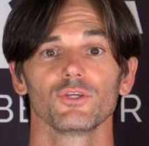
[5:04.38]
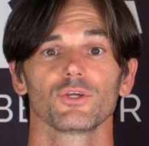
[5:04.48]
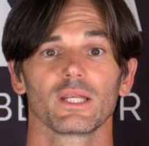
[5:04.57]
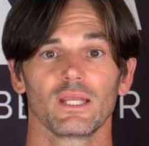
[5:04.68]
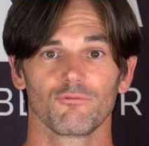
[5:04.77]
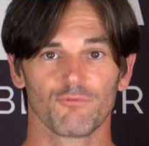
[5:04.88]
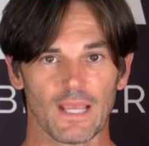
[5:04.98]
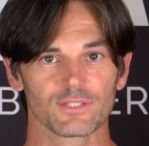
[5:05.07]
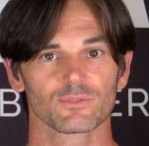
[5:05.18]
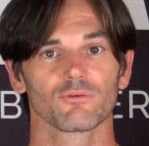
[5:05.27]
you're going to get
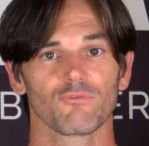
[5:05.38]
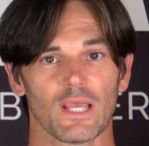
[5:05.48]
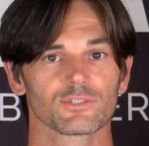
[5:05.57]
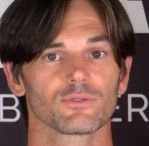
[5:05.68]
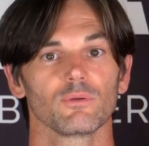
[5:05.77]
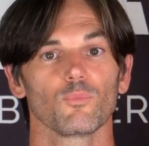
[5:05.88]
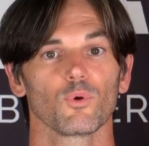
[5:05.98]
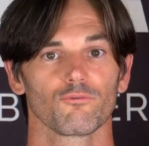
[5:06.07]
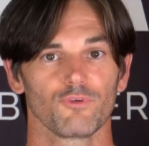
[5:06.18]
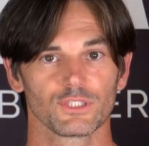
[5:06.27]
faster and faster and
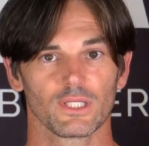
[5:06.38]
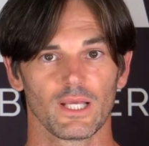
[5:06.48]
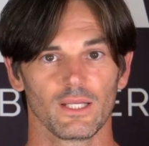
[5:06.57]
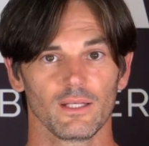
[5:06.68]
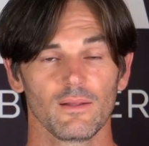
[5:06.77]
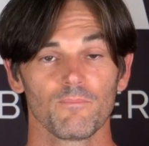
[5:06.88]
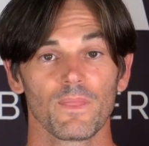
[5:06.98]
more efficient at it.